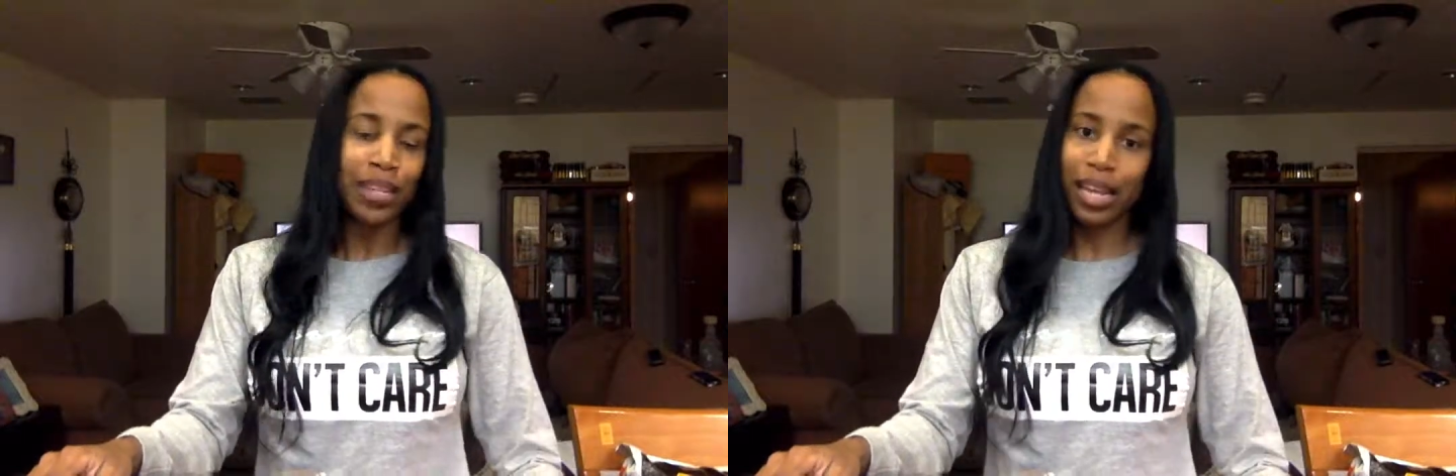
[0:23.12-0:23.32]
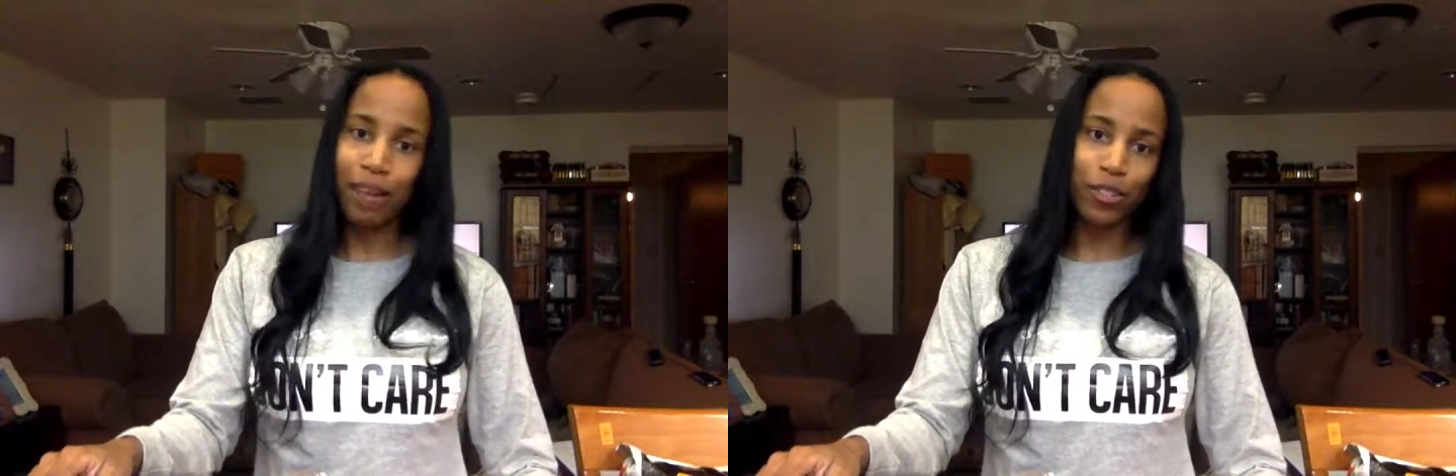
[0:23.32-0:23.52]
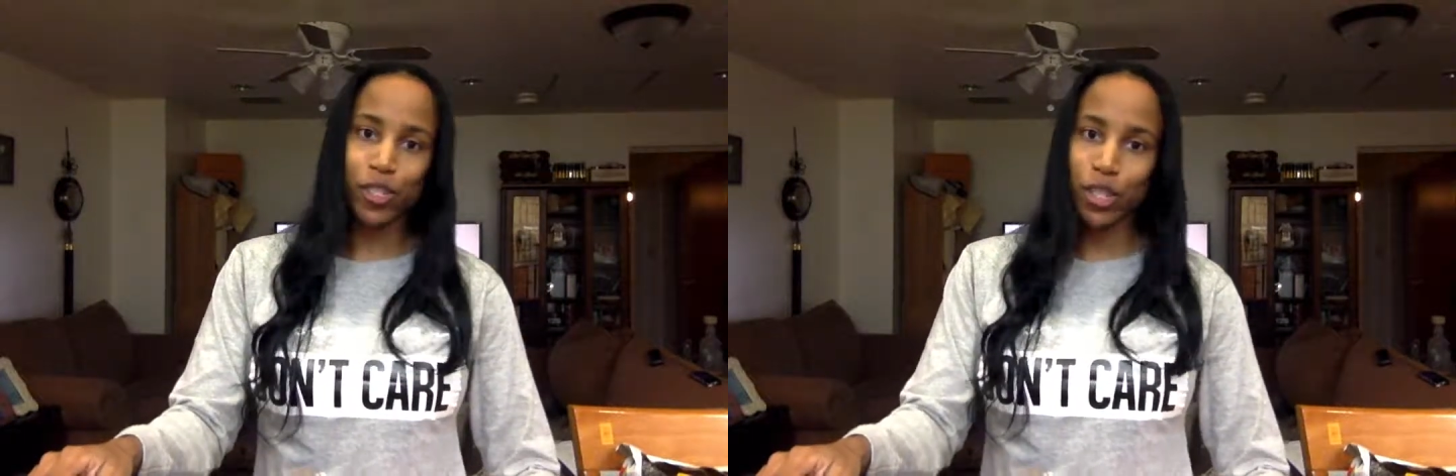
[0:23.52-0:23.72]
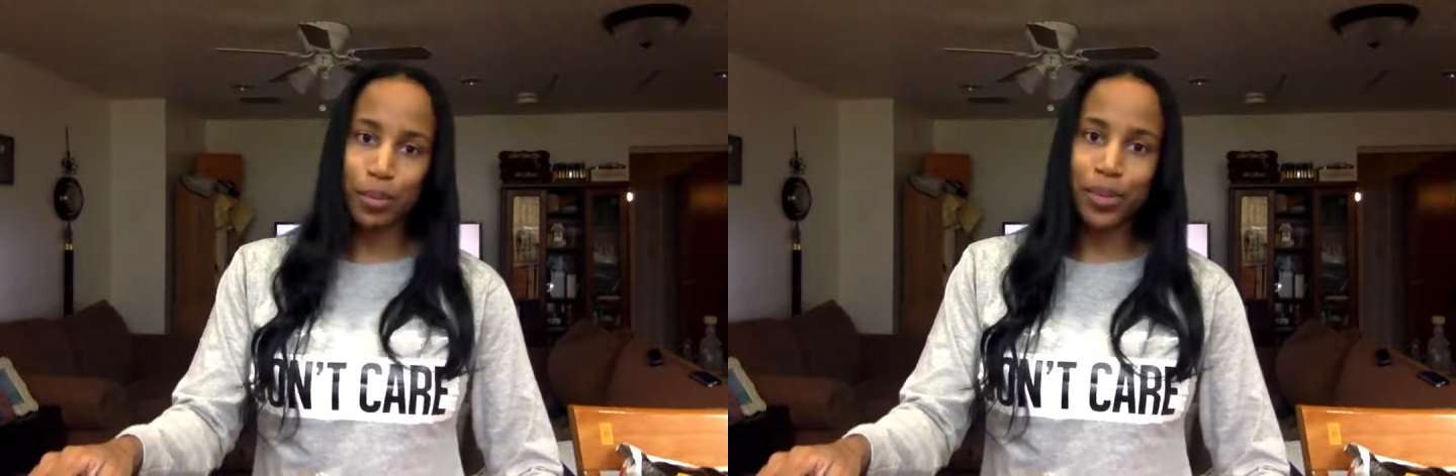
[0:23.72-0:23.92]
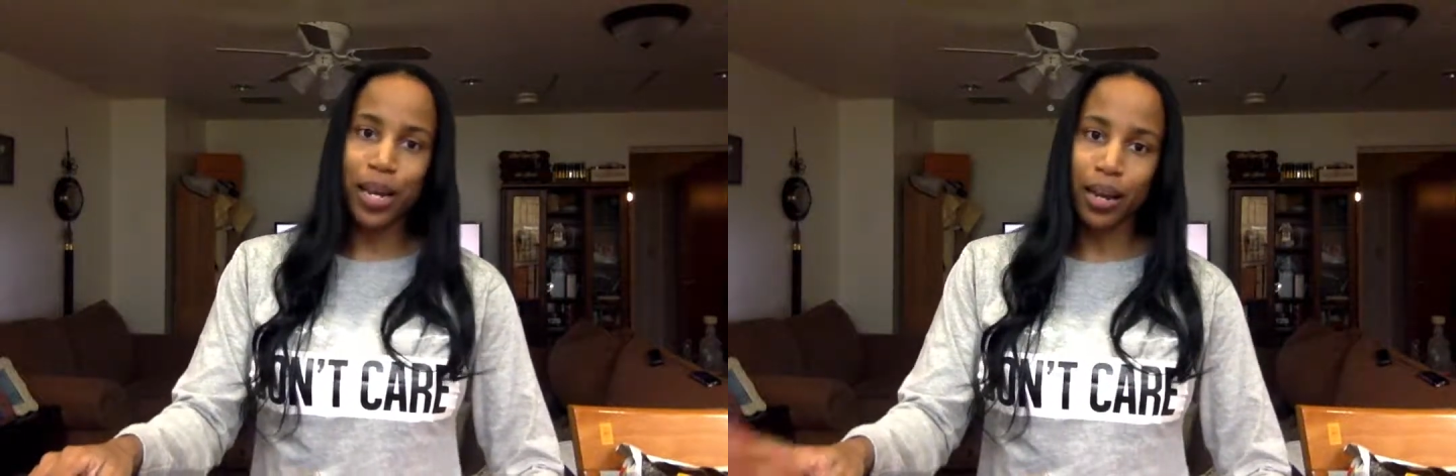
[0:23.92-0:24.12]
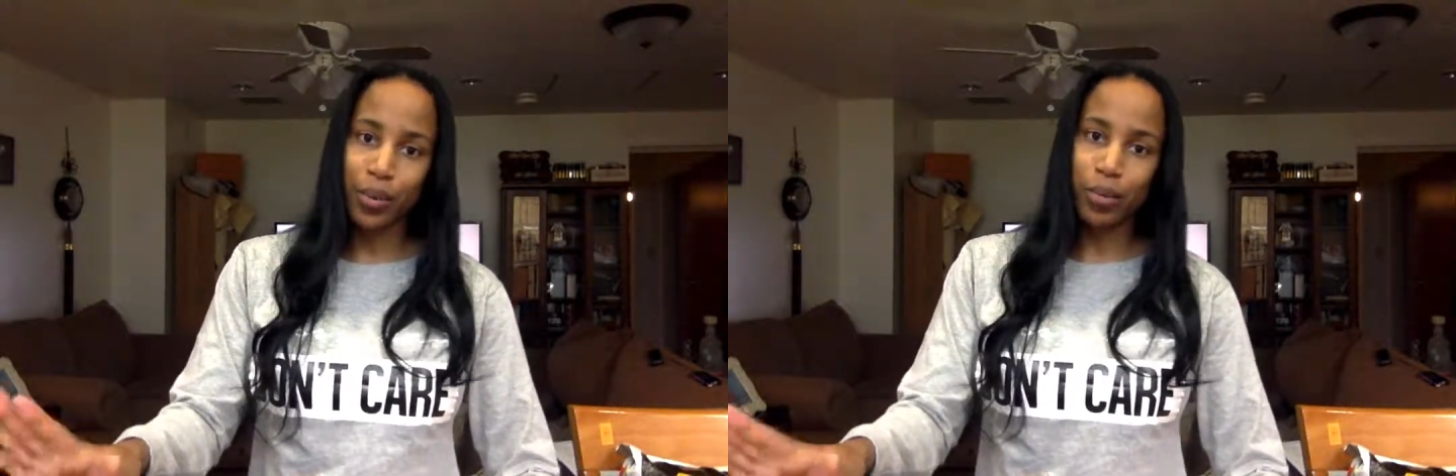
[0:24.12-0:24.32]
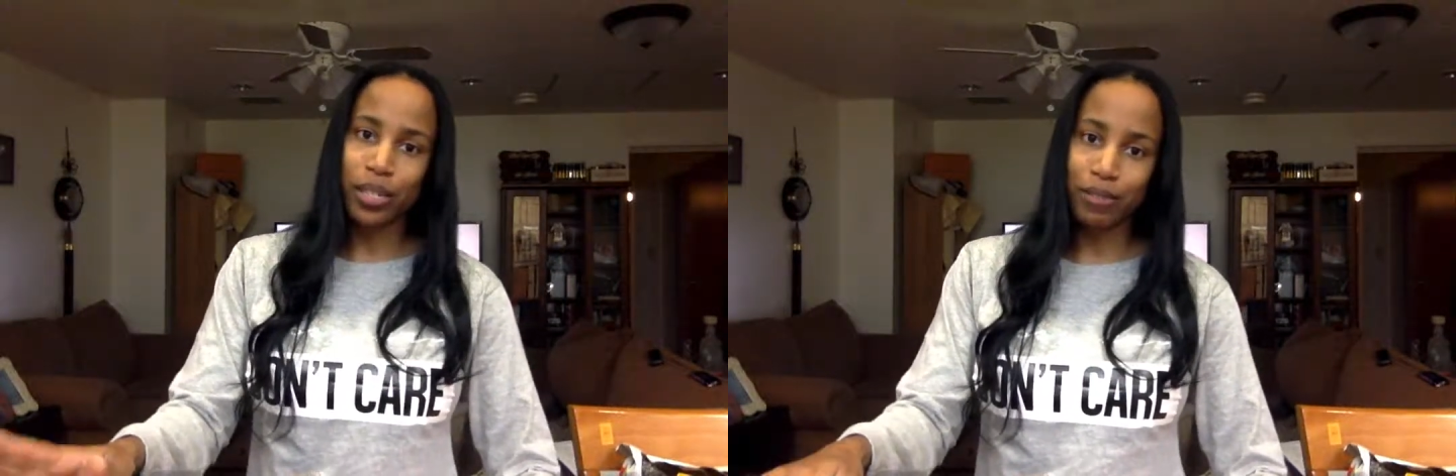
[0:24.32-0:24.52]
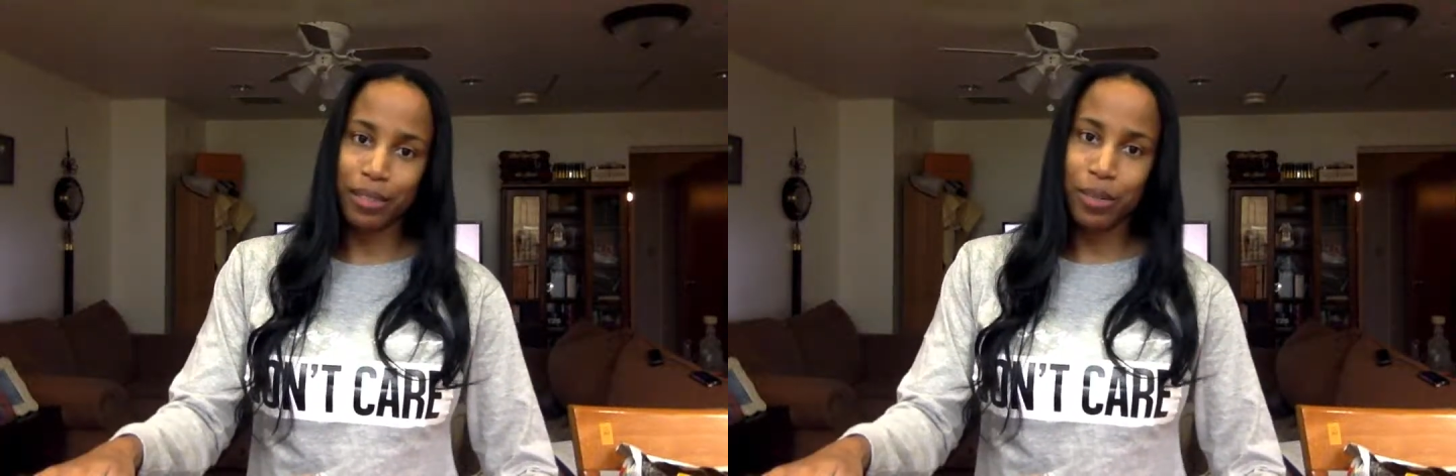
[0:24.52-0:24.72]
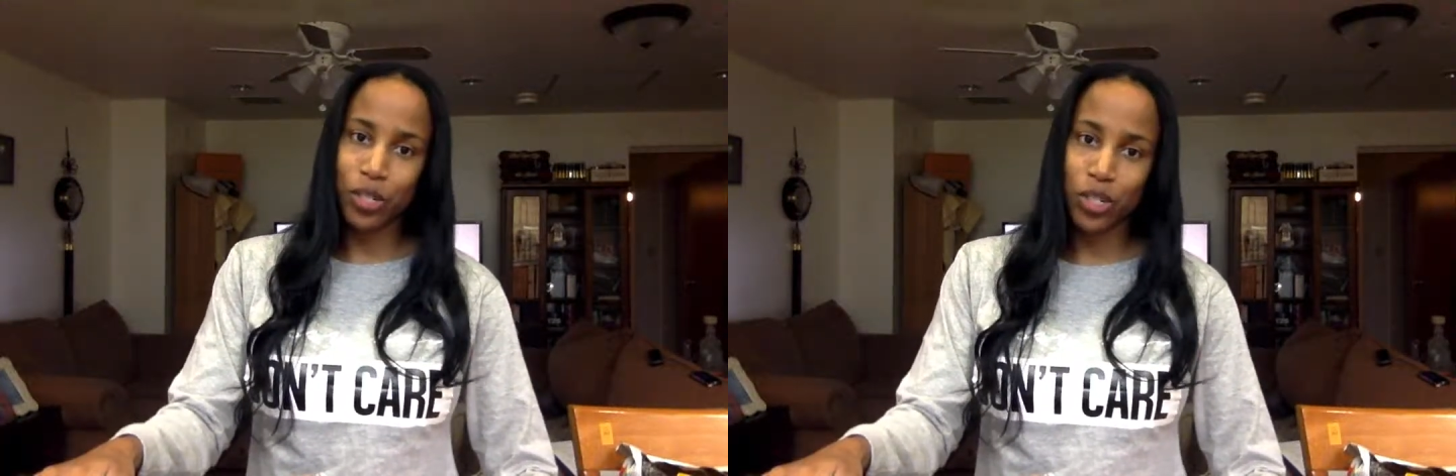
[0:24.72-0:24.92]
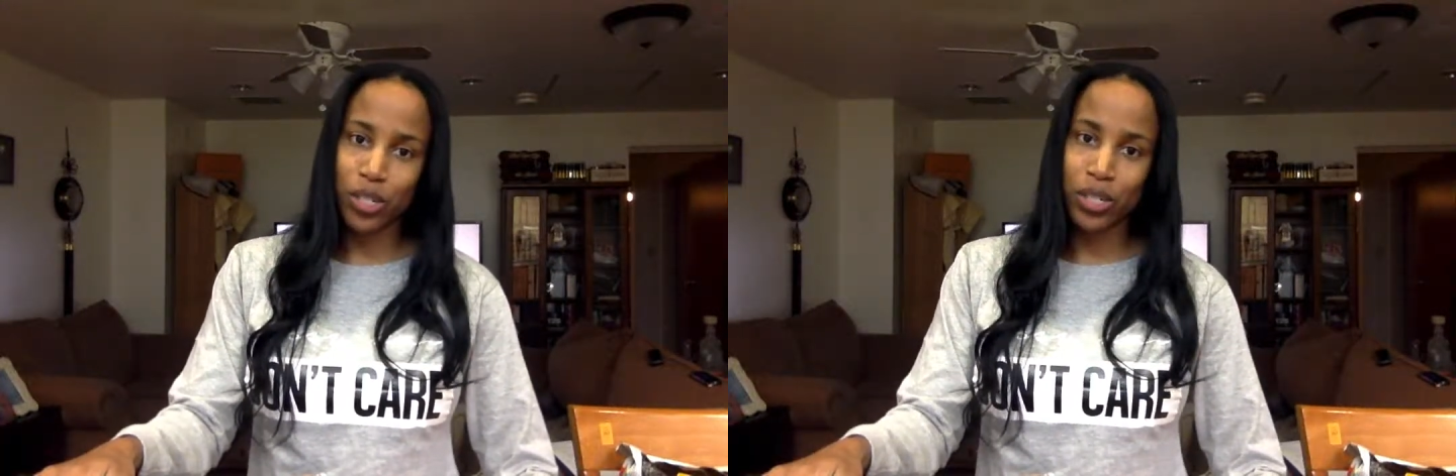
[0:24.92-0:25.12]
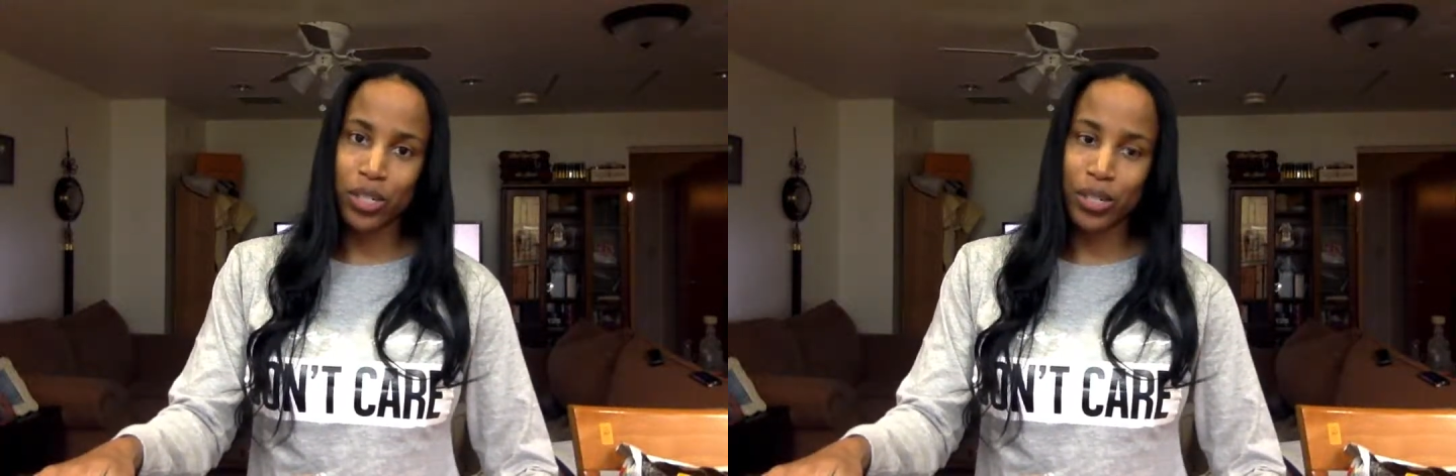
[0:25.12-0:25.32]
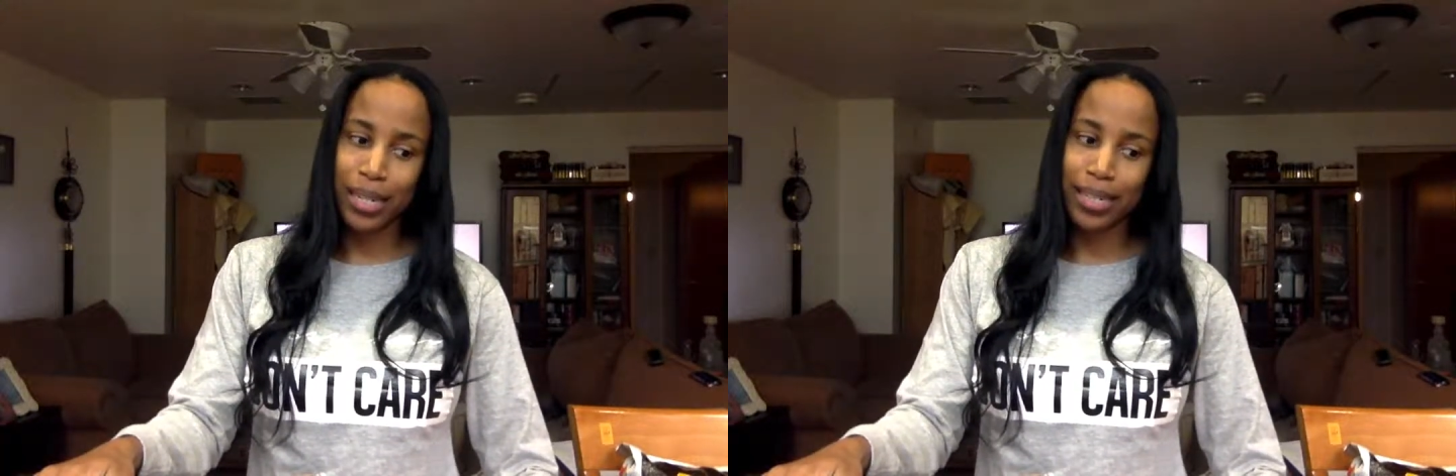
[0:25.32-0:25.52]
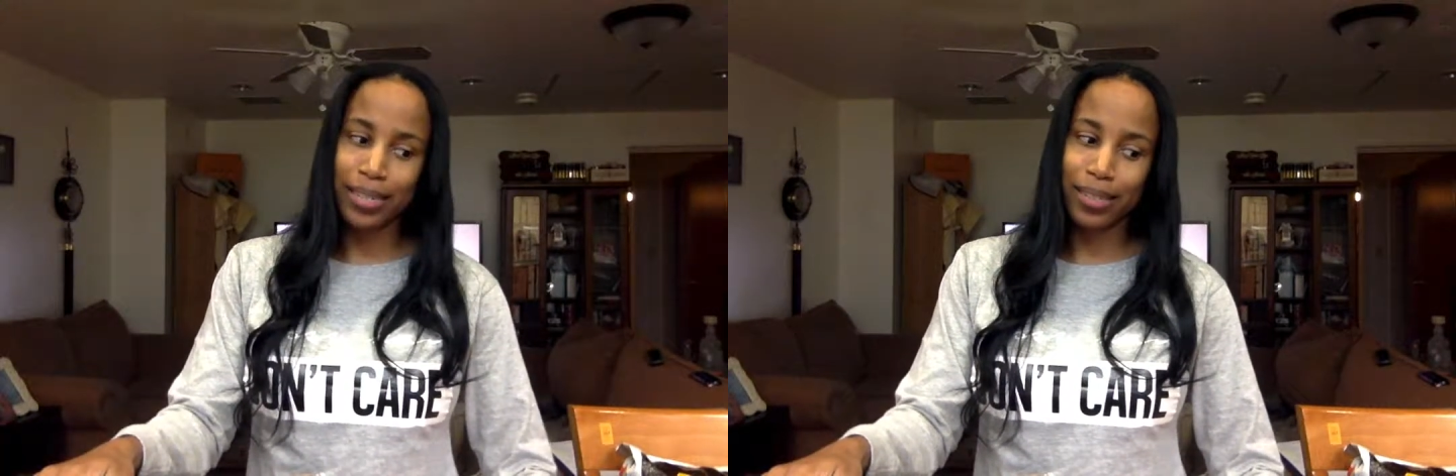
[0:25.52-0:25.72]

and have it shipped, I will definitely make sure they